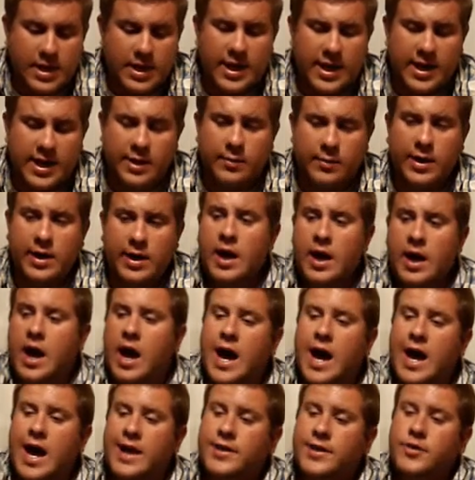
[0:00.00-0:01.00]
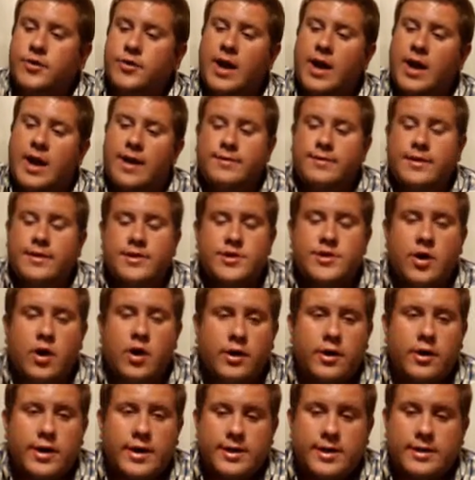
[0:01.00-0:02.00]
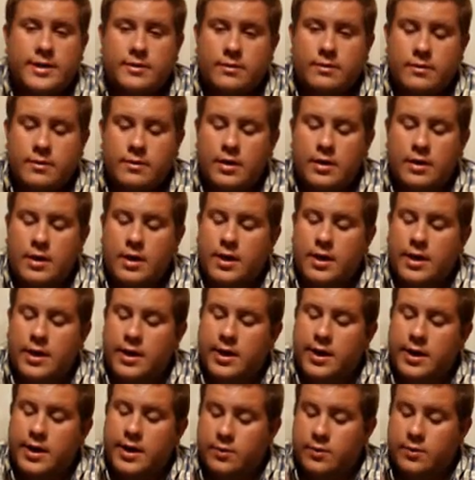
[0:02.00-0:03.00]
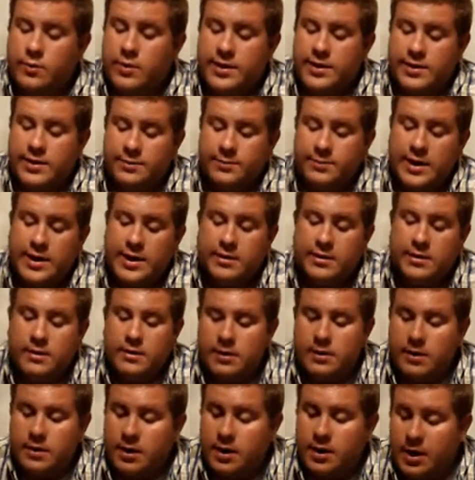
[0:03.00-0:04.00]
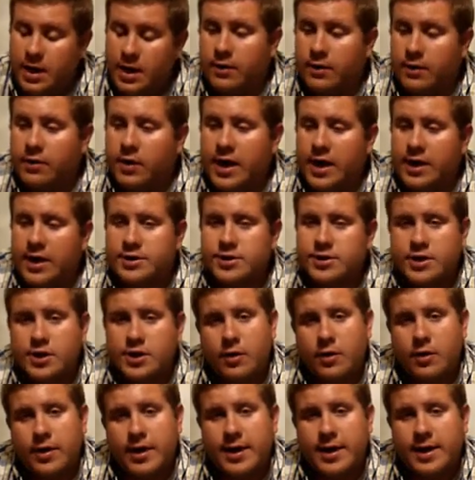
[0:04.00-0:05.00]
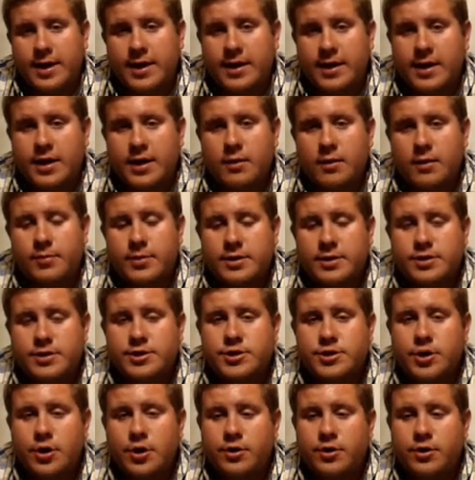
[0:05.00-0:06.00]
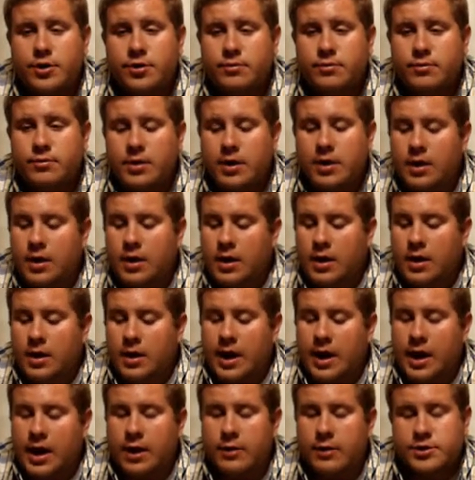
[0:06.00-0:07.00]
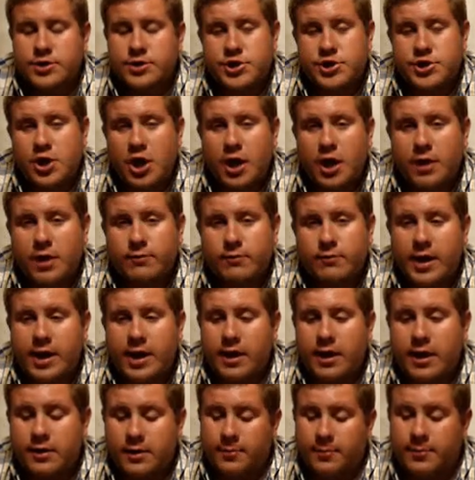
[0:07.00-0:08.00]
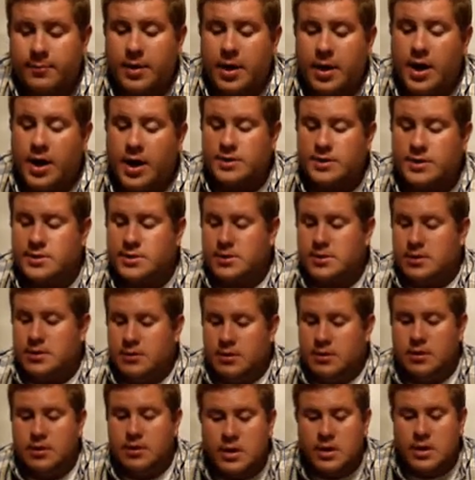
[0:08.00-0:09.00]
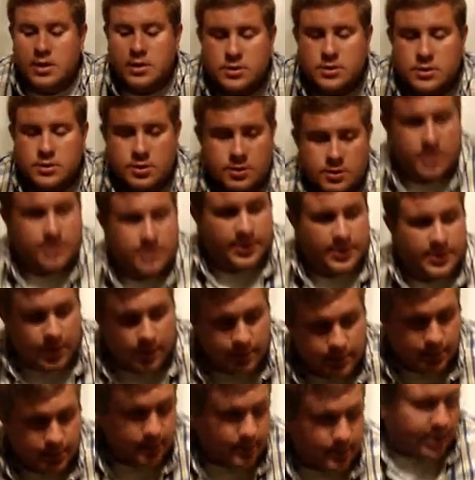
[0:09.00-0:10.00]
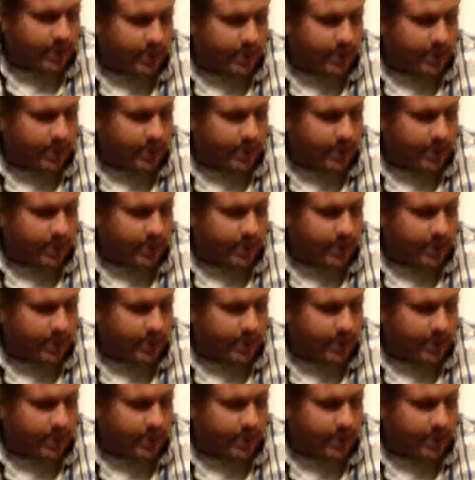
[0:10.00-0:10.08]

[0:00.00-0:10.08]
anyway, I do have the target here with me. I'll actually go ahead and get up and show you how it's shot right out of the box. So let me go do